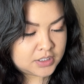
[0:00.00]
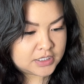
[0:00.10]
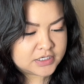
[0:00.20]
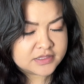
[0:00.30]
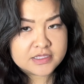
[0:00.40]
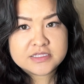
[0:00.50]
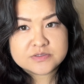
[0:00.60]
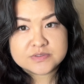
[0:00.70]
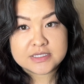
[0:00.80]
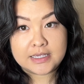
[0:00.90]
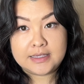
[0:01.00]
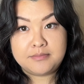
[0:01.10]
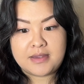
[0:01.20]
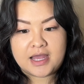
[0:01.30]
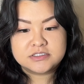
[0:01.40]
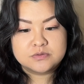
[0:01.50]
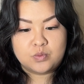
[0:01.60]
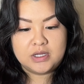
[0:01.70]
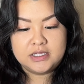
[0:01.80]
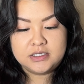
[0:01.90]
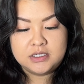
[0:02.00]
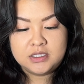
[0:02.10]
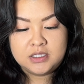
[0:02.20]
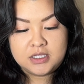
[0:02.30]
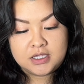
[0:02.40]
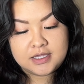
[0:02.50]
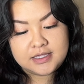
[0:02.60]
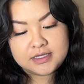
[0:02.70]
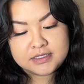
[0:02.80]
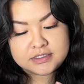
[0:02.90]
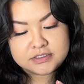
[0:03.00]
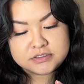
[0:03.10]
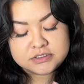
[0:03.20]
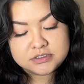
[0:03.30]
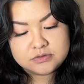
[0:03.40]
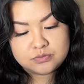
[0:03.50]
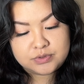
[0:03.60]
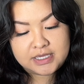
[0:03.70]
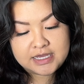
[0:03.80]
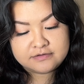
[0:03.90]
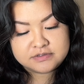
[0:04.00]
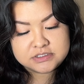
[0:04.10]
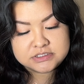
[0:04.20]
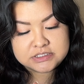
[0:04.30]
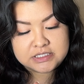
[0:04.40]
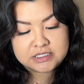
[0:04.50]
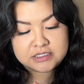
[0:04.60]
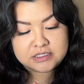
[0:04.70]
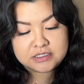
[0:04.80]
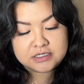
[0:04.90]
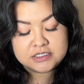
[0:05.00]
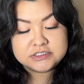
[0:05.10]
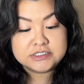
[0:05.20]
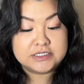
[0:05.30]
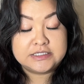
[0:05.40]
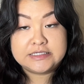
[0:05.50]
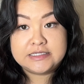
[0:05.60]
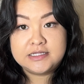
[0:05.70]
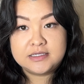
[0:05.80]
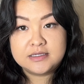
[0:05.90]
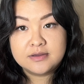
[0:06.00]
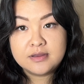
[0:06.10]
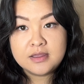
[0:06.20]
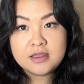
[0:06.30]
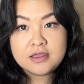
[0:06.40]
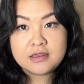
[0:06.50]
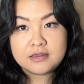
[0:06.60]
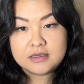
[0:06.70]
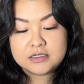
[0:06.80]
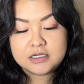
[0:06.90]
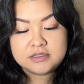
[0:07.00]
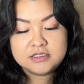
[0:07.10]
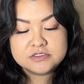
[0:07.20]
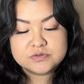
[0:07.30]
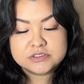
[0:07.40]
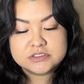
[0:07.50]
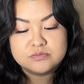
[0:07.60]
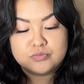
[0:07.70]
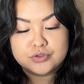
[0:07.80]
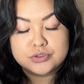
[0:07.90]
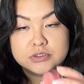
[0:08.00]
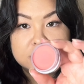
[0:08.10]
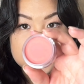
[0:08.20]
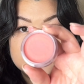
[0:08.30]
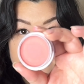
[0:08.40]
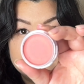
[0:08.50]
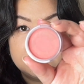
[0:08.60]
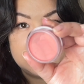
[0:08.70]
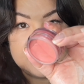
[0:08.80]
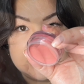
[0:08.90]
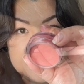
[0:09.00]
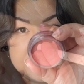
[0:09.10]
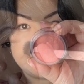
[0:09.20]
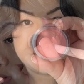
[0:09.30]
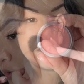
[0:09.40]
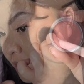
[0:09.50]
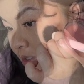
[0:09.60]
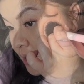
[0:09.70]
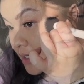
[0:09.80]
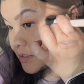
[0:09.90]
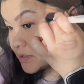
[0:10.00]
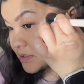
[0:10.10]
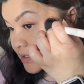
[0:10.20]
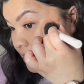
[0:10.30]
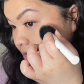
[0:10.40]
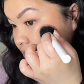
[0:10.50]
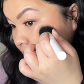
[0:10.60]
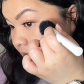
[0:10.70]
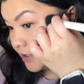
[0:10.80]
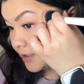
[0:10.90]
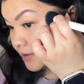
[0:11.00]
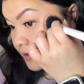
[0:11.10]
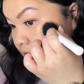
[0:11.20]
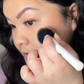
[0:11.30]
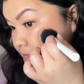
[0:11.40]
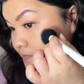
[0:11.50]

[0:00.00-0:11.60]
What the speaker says: and I think this one's a matte one, and we have it in Tahiti, and I think this one's more of a pink. Set it right here.